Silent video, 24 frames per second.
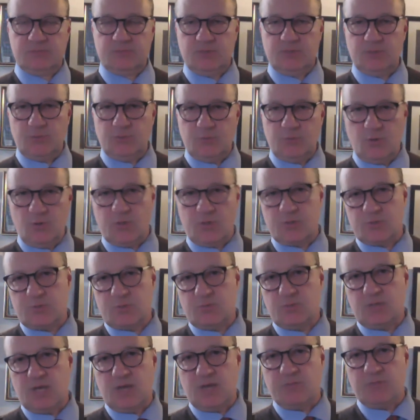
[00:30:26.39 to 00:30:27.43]
in New York is
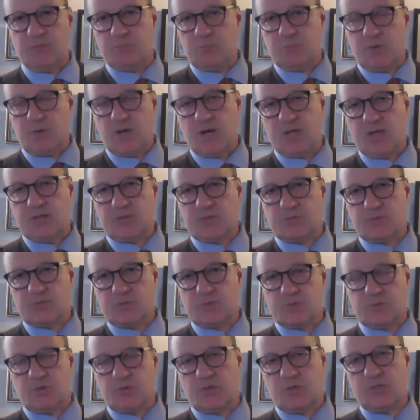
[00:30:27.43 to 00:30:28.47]
doing, Alvin Bragg, district
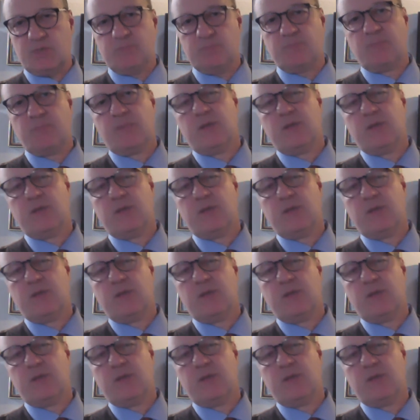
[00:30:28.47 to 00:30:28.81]
attorney.